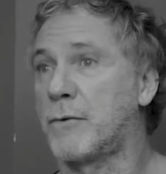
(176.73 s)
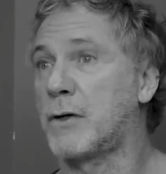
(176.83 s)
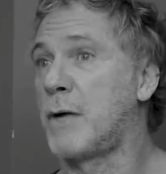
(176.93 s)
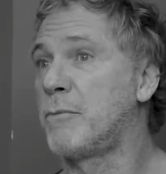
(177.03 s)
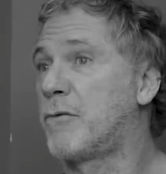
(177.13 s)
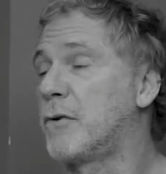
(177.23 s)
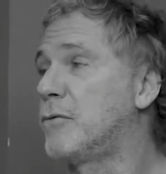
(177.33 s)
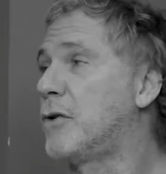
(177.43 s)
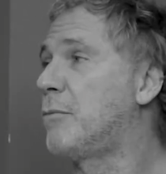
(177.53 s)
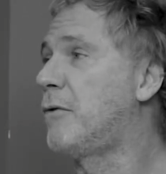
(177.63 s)
come
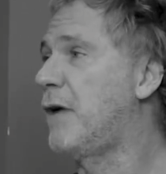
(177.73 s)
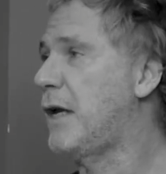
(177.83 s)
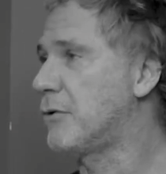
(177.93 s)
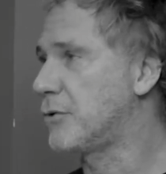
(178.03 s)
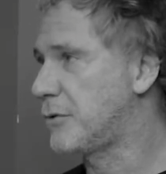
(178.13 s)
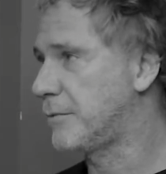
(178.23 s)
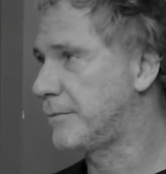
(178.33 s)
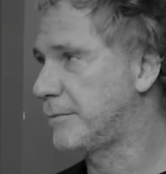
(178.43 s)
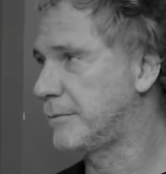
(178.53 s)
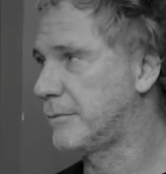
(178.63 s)
from noble values.
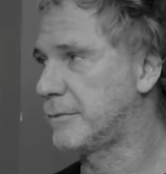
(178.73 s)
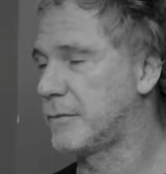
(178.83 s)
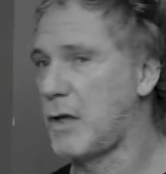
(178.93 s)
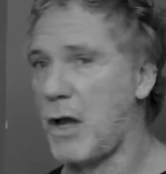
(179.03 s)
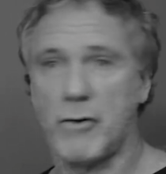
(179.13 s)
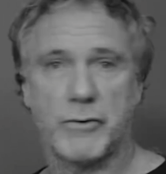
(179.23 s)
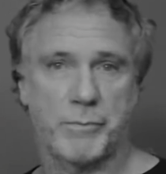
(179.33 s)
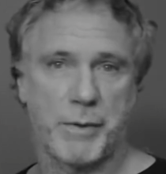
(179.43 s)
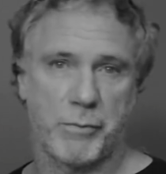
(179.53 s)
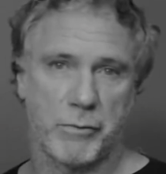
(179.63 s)
Also,
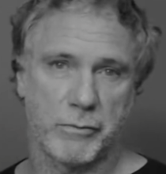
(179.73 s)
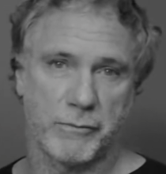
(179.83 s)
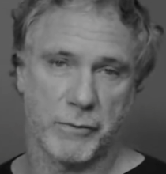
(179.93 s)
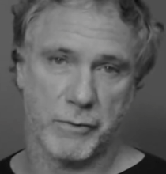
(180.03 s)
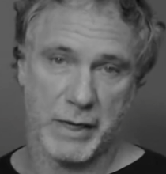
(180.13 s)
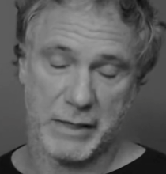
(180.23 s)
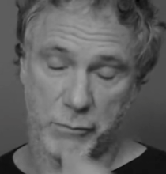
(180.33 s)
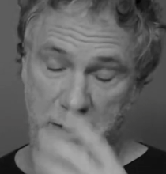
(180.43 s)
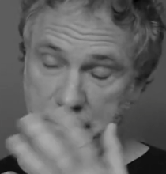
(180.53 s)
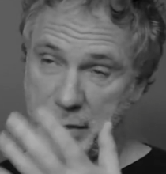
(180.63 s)
people will forget
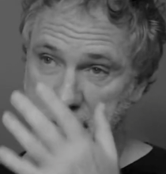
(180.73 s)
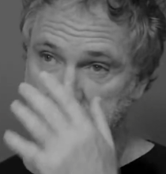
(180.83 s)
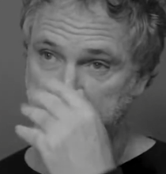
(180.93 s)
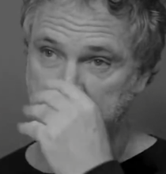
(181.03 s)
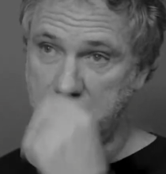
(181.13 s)
what means